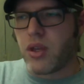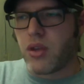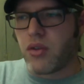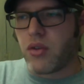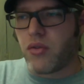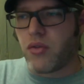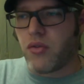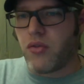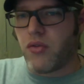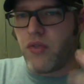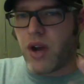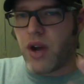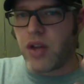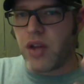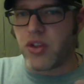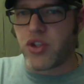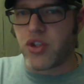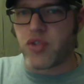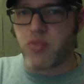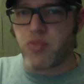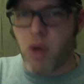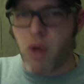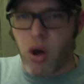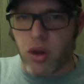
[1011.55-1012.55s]
Find the
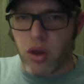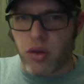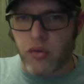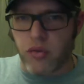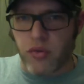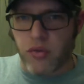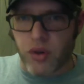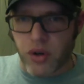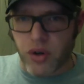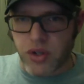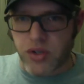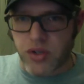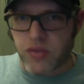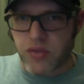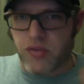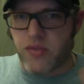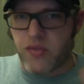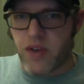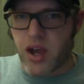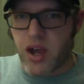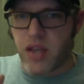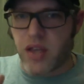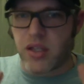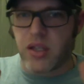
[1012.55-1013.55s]
smaller version,
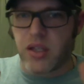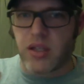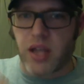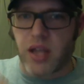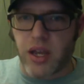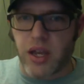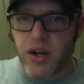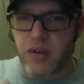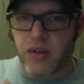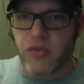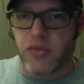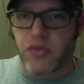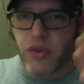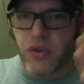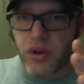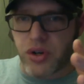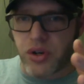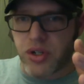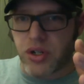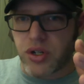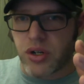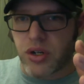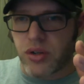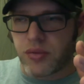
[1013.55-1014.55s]
find the lighter
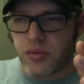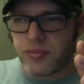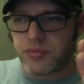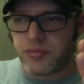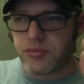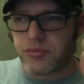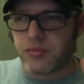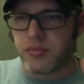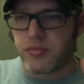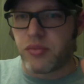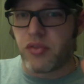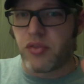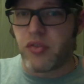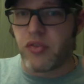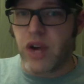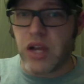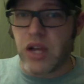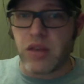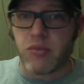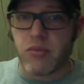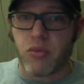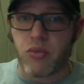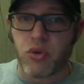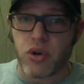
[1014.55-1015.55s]
version, but
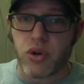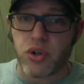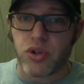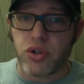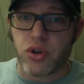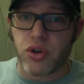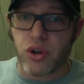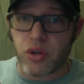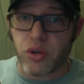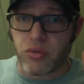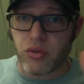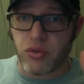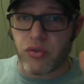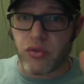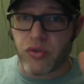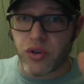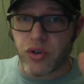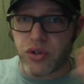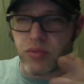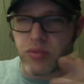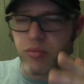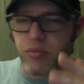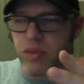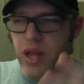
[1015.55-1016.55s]
find the more durable
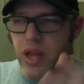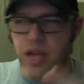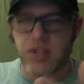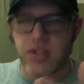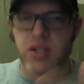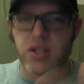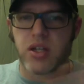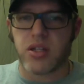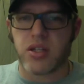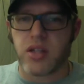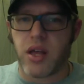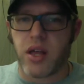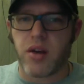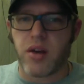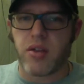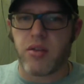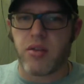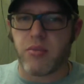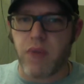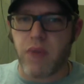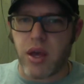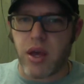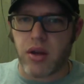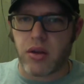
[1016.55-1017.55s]
version. Plastic is lighter
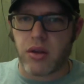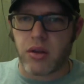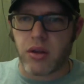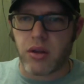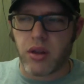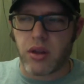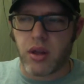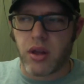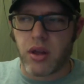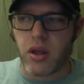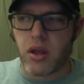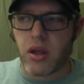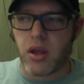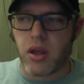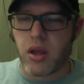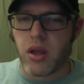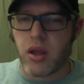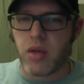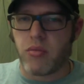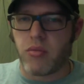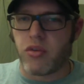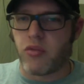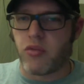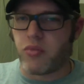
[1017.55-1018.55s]
than metal,
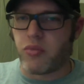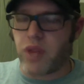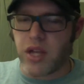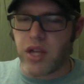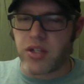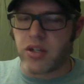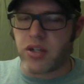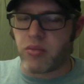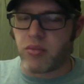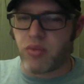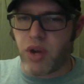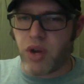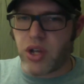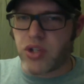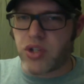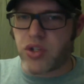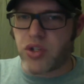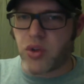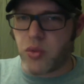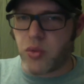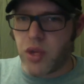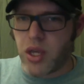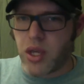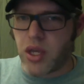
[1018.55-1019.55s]
but if plastic breaks
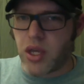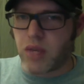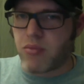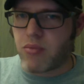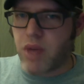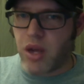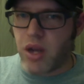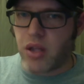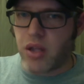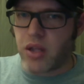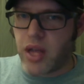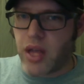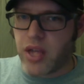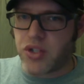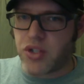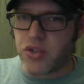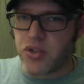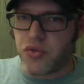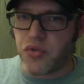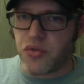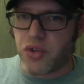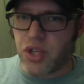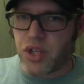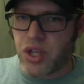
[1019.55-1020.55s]
in a week and metal lasts
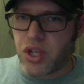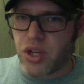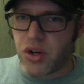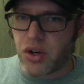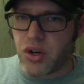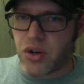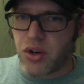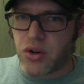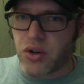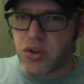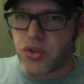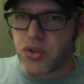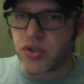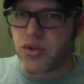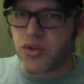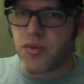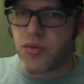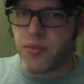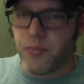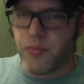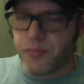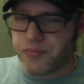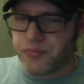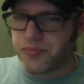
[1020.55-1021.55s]
you for years,
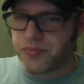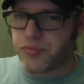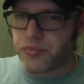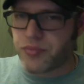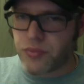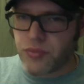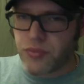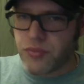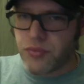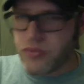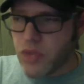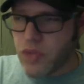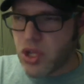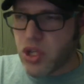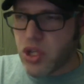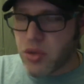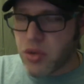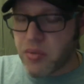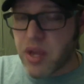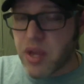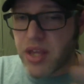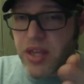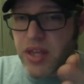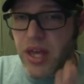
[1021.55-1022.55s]
you'll
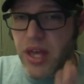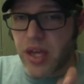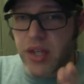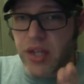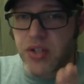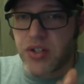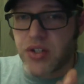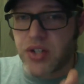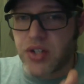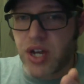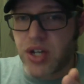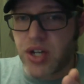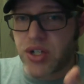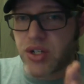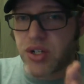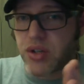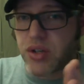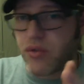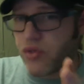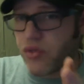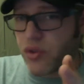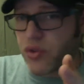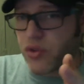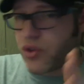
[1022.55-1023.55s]
make that concession
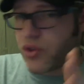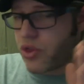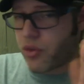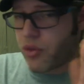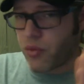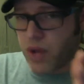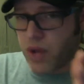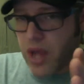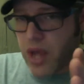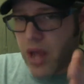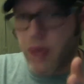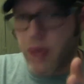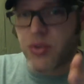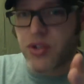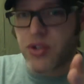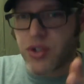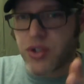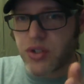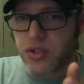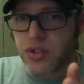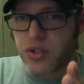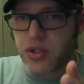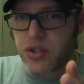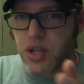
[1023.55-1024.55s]
of those 3
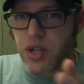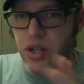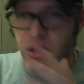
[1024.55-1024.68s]
ounces that